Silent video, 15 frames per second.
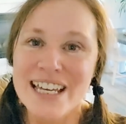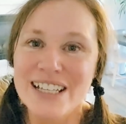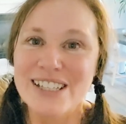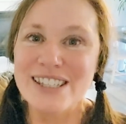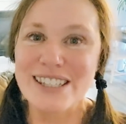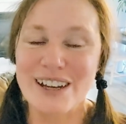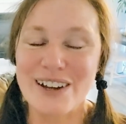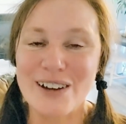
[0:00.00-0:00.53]

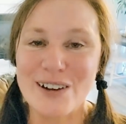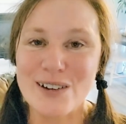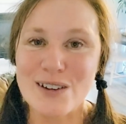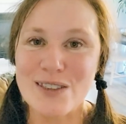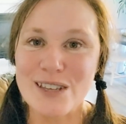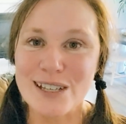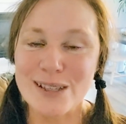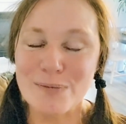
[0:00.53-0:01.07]
So
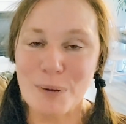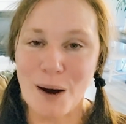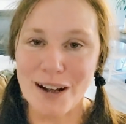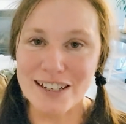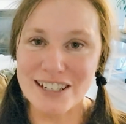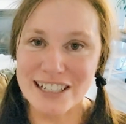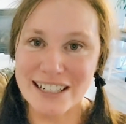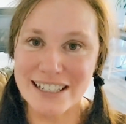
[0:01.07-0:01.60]
this
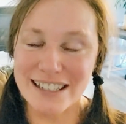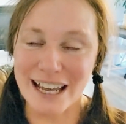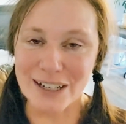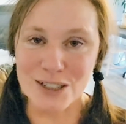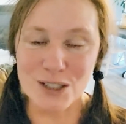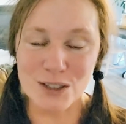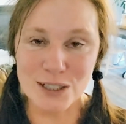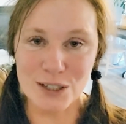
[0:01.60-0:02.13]
project is
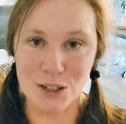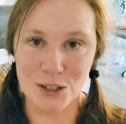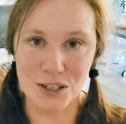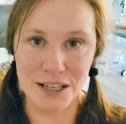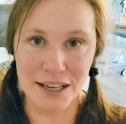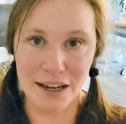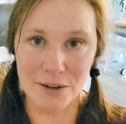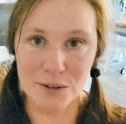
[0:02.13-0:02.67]
actually
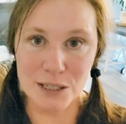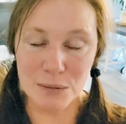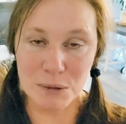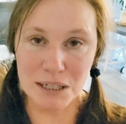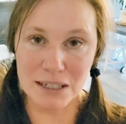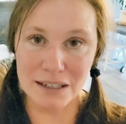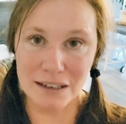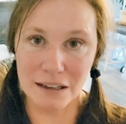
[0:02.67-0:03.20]
turning out to
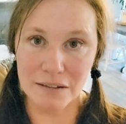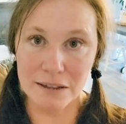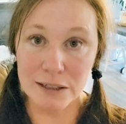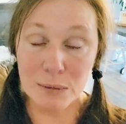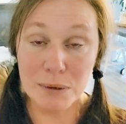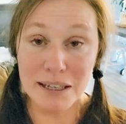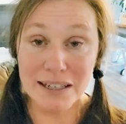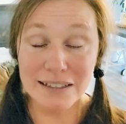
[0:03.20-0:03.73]
be a
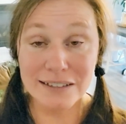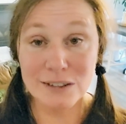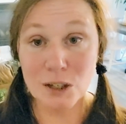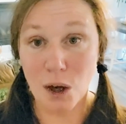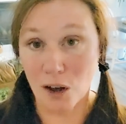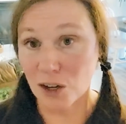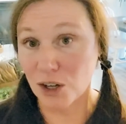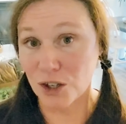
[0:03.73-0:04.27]
little bit
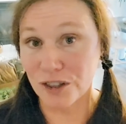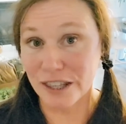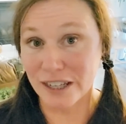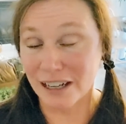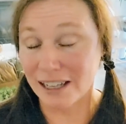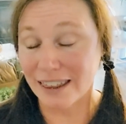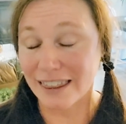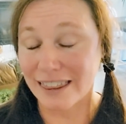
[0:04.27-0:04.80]
longer than
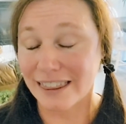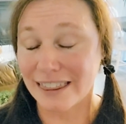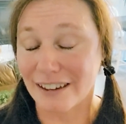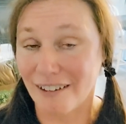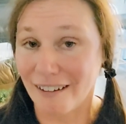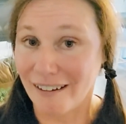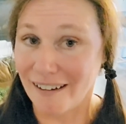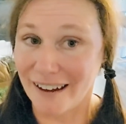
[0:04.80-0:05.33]
I
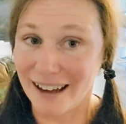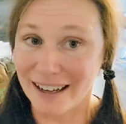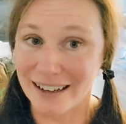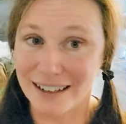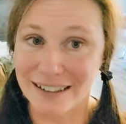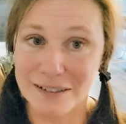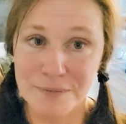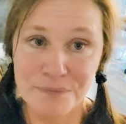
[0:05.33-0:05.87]
thought,
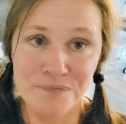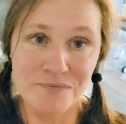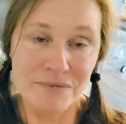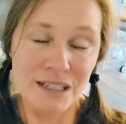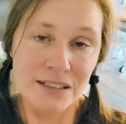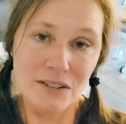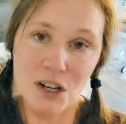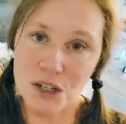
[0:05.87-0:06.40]
and
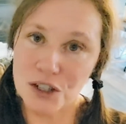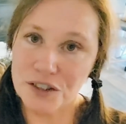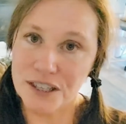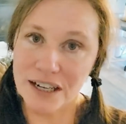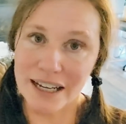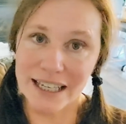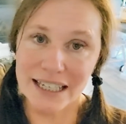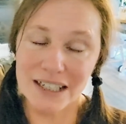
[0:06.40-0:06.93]
longer
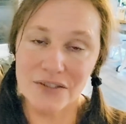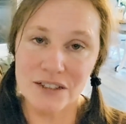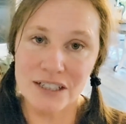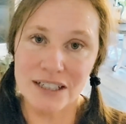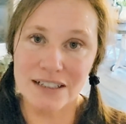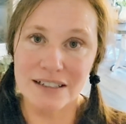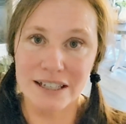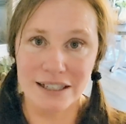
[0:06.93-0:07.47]
than I even
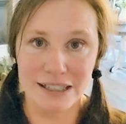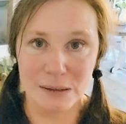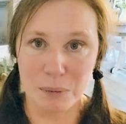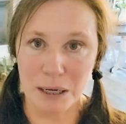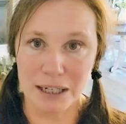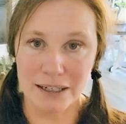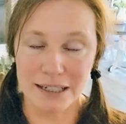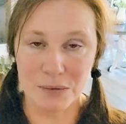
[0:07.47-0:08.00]

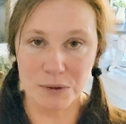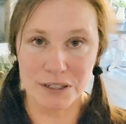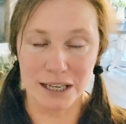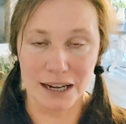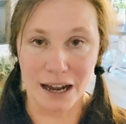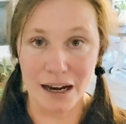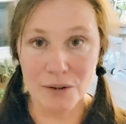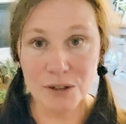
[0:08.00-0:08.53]
anticipated it would
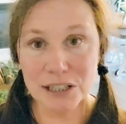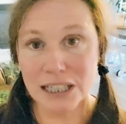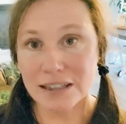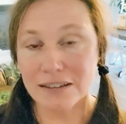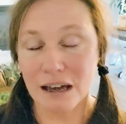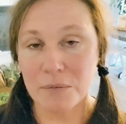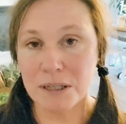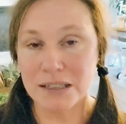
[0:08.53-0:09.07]
take.
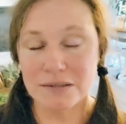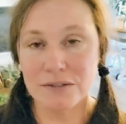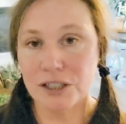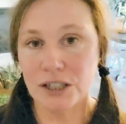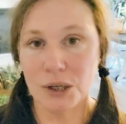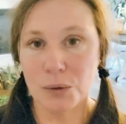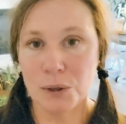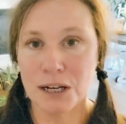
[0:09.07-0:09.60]
I mean, you
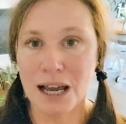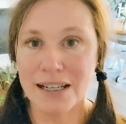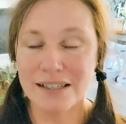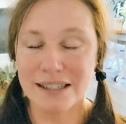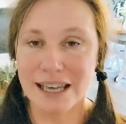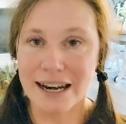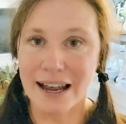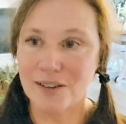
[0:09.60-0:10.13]
know, when I
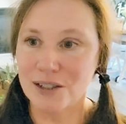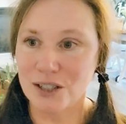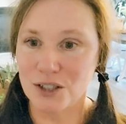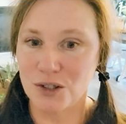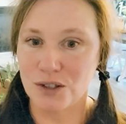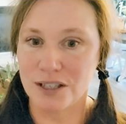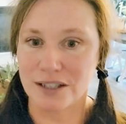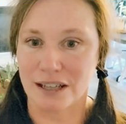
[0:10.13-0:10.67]
set out to
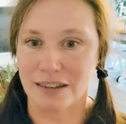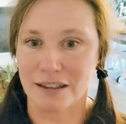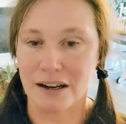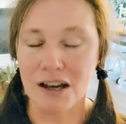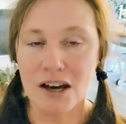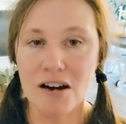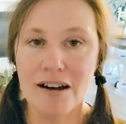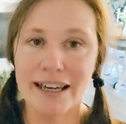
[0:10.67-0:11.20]
do this, I thought,
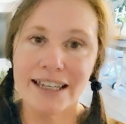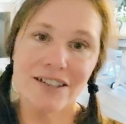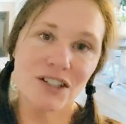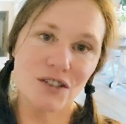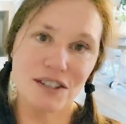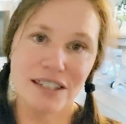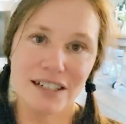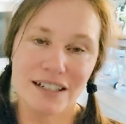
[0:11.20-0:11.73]
oh, I can
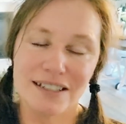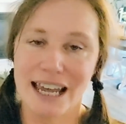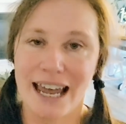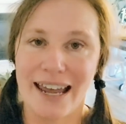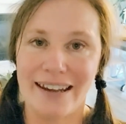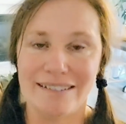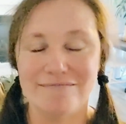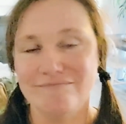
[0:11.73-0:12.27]
do this in a
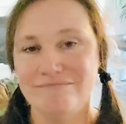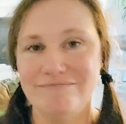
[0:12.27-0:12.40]
day.